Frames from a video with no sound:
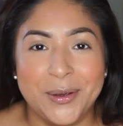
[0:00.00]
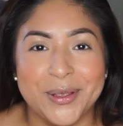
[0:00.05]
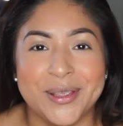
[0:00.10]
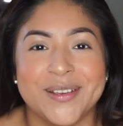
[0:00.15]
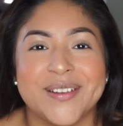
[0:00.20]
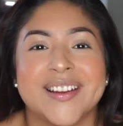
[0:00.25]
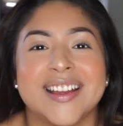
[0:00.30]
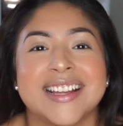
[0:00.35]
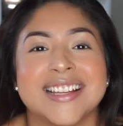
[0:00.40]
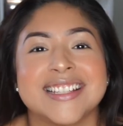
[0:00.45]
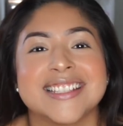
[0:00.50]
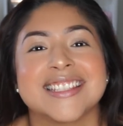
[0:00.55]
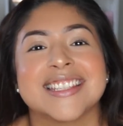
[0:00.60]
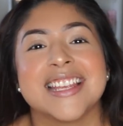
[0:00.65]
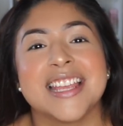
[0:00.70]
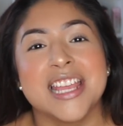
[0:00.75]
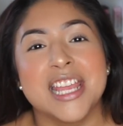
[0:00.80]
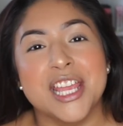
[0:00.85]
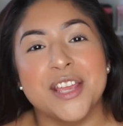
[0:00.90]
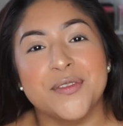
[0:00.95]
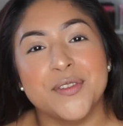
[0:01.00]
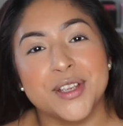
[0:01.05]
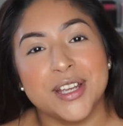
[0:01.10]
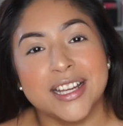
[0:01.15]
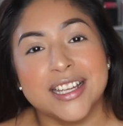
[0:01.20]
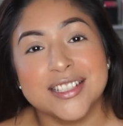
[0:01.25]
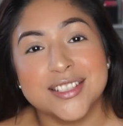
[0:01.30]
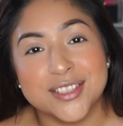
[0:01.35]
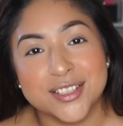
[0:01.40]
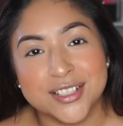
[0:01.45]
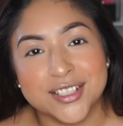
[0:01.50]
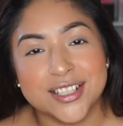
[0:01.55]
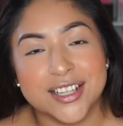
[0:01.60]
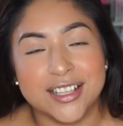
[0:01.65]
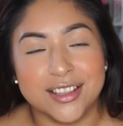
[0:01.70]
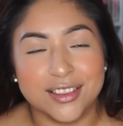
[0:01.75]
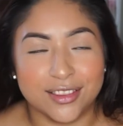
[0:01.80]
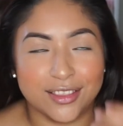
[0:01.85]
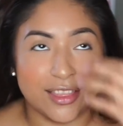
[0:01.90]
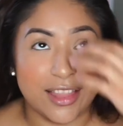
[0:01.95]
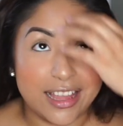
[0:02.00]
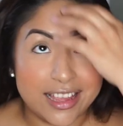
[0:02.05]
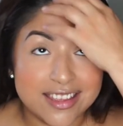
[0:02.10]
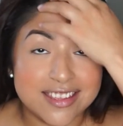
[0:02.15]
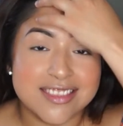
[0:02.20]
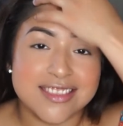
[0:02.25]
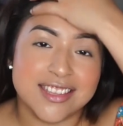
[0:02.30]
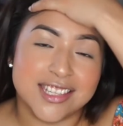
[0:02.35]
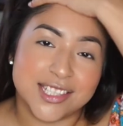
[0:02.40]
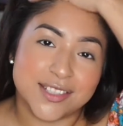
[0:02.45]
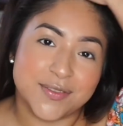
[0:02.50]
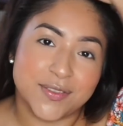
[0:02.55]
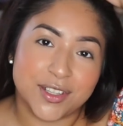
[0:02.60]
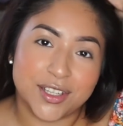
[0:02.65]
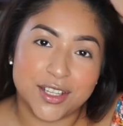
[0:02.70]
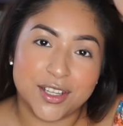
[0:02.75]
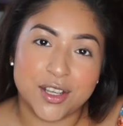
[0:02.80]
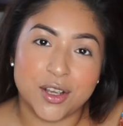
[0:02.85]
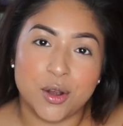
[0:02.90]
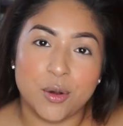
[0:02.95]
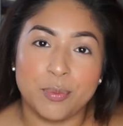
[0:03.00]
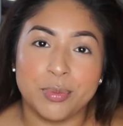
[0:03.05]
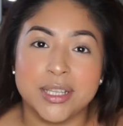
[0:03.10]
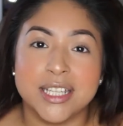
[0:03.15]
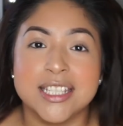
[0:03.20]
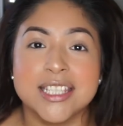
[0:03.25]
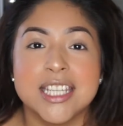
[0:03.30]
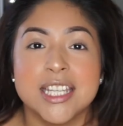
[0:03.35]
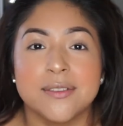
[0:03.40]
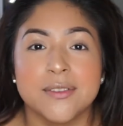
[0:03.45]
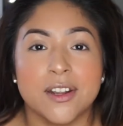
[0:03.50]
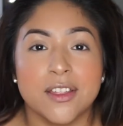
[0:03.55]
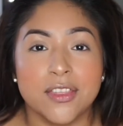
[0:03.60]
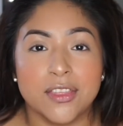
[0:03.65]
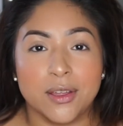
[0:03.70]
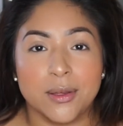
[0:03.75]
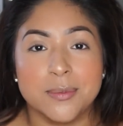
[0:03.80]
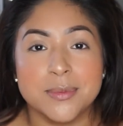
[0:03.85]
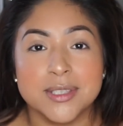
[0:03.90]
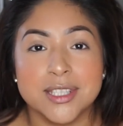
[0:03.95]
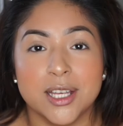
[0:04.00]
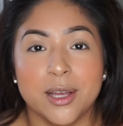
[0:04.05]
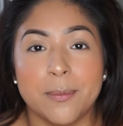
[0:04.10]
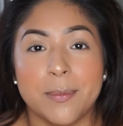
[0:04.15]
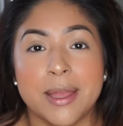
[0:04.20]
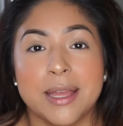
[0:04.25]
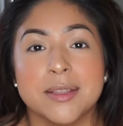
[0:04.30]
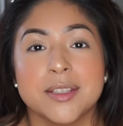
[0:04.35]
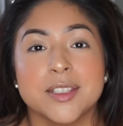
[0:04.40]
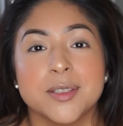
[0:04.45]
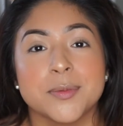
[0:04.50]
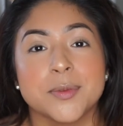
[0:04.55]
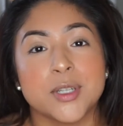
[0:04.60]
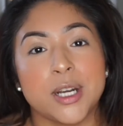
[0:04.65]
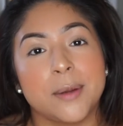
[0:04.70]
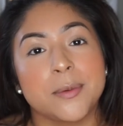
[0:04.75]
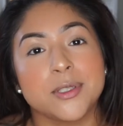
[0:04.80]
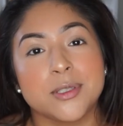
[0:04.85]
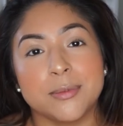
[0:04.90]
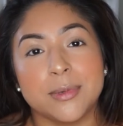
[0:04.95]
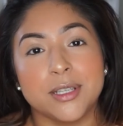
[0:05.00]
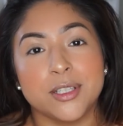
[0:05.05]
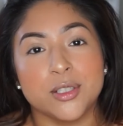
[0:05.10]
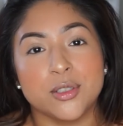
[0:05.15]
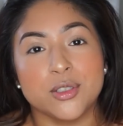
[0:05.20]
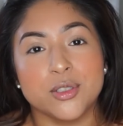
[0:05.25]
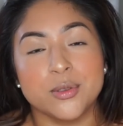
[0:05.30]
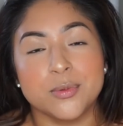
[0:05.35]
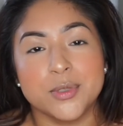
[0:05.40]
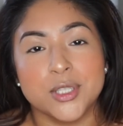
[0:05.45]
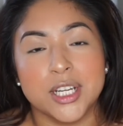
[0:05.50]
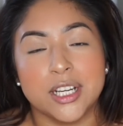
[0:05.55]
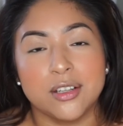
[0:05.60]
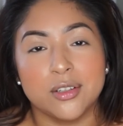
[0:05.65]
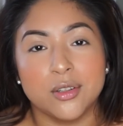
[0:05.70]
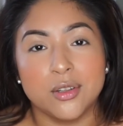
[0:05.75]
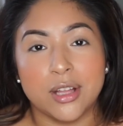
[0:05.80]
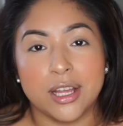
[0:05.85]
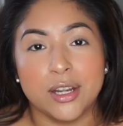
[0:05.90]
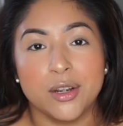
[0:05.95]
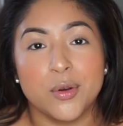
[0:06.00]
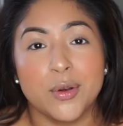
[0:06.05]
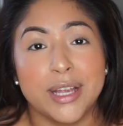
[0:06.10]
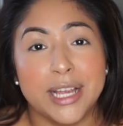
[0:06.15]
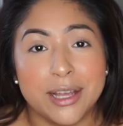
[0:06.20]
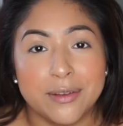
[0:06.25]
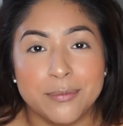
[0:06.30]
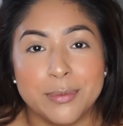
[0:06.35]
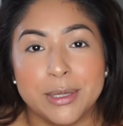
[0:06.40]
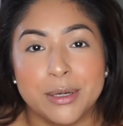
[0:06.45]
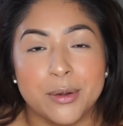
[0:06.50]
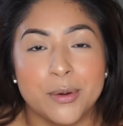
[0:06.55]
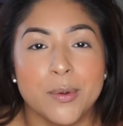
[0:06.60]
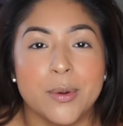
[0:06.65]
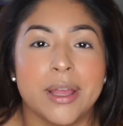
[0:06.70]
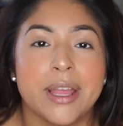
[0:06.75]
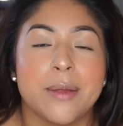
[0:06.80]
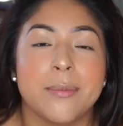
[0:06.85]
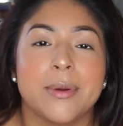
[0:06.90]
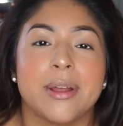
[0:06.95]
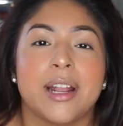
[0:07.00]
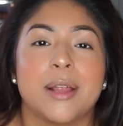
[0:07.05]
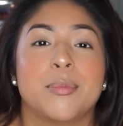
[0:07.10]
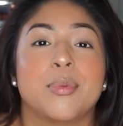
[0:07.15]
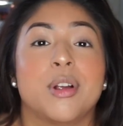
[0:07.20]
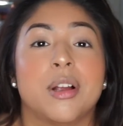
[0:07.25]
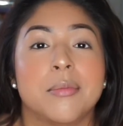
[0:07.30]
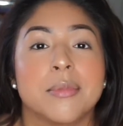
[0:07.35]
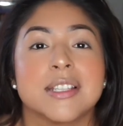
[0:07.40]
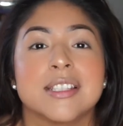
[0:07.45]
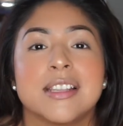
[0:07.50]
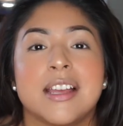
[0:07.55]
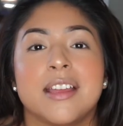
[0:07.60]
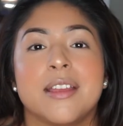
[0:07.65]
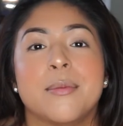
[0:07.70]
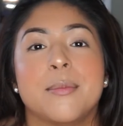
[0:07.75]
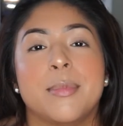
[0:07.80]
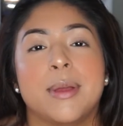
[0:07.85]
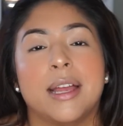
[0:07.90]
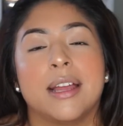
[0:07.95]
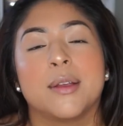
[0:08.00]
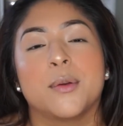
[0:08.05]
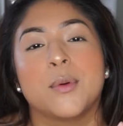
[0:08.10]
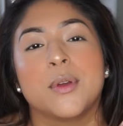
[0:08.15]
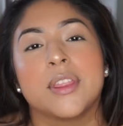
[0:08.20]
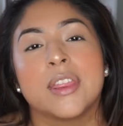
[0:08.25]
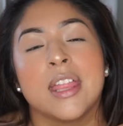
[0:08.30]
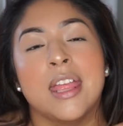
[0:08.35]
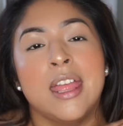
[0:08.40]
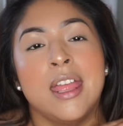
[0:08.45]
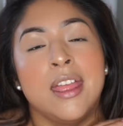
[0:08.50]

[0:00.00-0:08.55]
you guys, if you guys like this video, please give it a thumbs up and subscribe to my YouTube channel. I know I have been away, but I promise I am back with